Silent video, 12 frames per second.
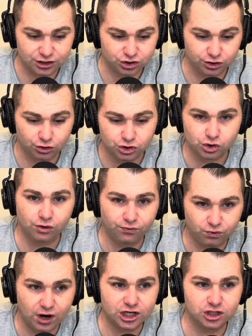So your true
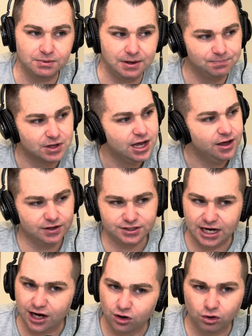freshman, this
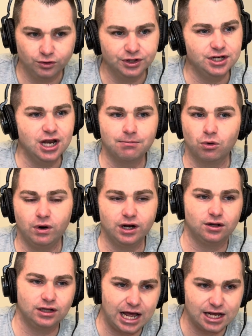heralded number 1
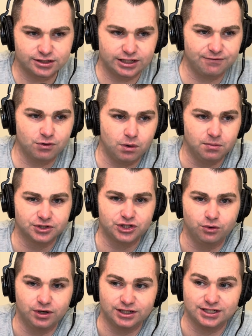class that everyone was
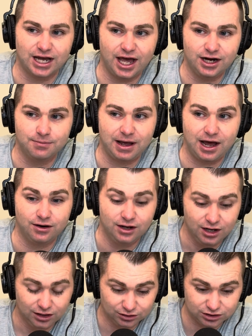so excited about,
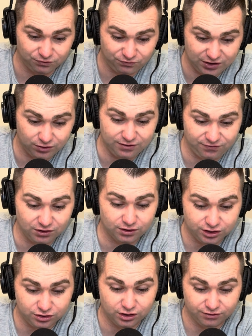looks very,
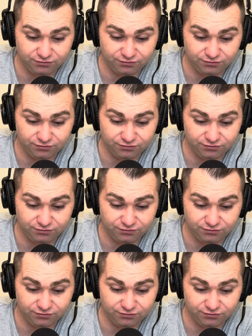very good.